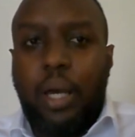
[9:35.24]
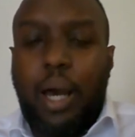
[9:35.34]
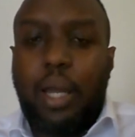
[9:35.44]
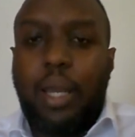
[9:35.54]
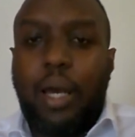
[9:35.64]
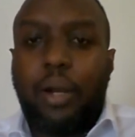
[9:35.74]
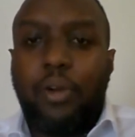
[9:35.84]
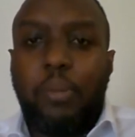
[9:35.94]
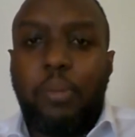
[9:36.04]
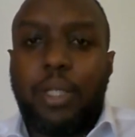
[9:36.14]
and
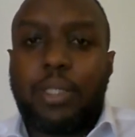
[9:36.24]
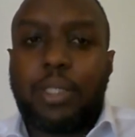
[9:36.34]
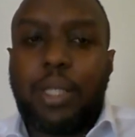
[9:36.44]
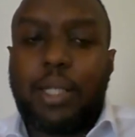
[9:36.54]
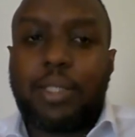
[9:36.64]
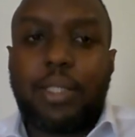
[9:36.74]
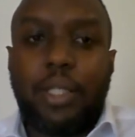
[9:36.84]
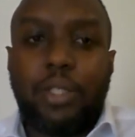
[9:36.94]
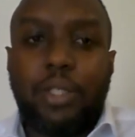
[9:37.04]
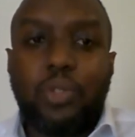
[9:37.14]
agreements are
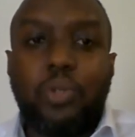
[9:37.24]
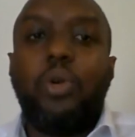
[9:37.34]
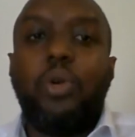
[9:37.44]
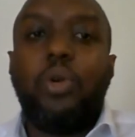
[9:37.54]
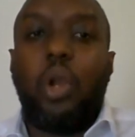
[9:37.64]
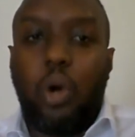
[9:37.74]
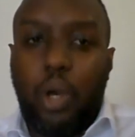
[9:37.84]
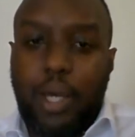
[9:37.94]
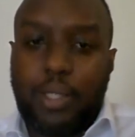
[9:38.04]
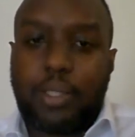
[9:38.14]
sent to your
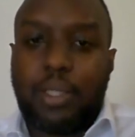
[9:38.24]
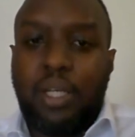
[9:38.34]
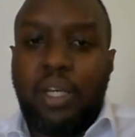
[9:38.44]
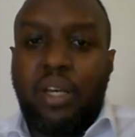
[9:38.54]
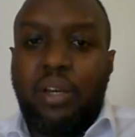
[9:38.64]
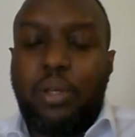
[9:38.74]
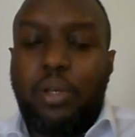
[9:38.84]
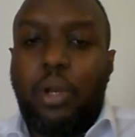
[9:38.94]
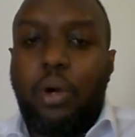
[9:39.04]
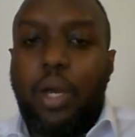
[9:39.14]

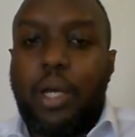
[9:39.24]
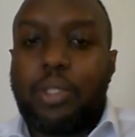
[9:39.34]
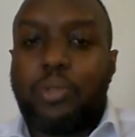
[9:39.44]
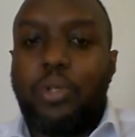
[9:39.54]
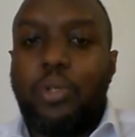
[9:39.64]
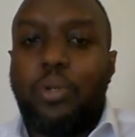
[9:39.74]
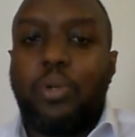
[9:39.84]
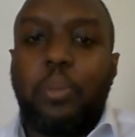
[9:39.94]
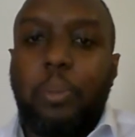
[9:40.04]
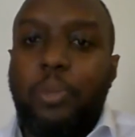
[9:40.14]
lawyers to do
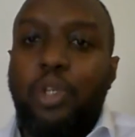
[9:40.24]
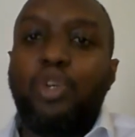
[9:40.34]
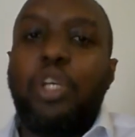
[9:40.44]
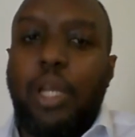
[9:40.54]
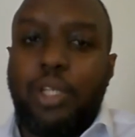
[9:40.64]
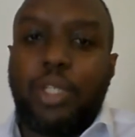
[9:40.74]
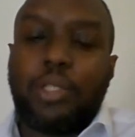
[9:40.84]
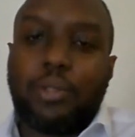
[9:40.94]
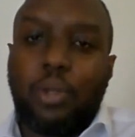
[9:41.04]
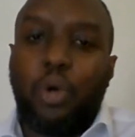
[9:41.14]
due
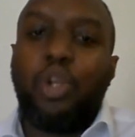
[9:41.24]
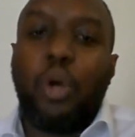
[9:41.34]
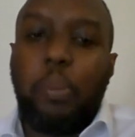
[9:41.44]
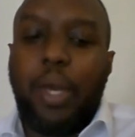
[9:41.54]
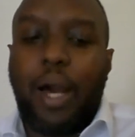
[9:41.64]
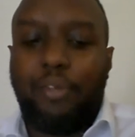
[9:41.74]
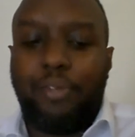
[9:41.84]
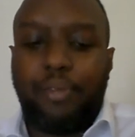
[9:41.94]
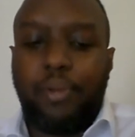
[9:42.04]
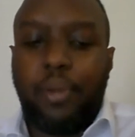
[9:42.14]
diligence on your
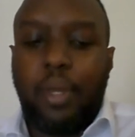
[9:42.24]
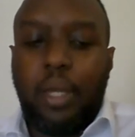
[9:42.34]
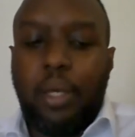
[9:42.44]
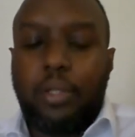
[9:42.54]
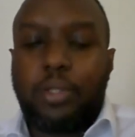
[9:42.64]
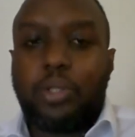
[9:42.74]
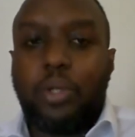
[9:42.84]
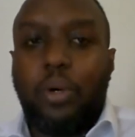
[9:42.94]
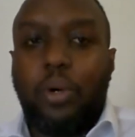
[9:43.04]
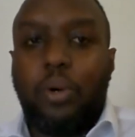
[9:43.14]
behalf.
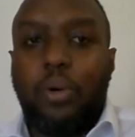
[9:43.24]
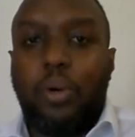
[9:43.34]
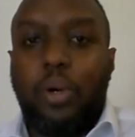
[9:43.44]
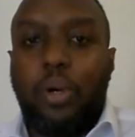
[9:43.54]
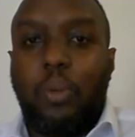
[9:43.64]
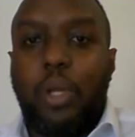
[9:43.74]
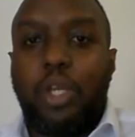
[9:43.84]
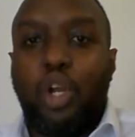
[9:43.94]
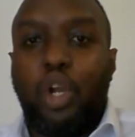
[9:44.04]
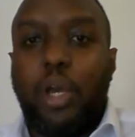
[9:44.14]
So when
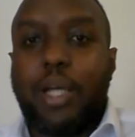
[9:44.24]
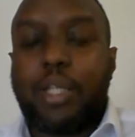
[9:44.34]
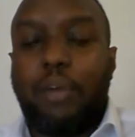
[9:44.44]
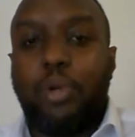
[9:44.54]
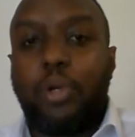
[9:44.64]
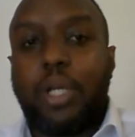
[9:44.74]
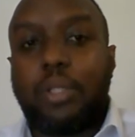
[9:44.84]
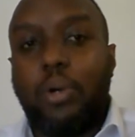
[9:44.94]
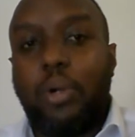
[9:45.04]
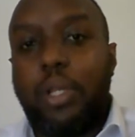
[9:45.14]
your lawyers have looked
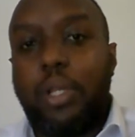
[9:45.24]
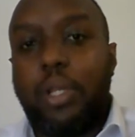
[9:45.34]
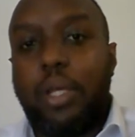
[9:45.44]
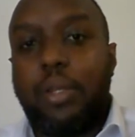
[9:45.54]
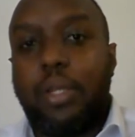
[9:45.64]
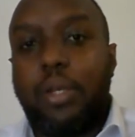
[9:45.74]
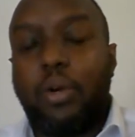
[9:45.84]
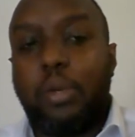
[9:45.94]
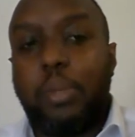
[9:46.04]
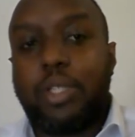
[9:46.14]
at all the
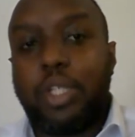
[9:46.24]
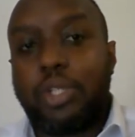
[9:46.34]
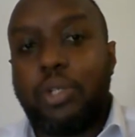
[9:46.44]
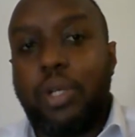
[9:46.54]
documentation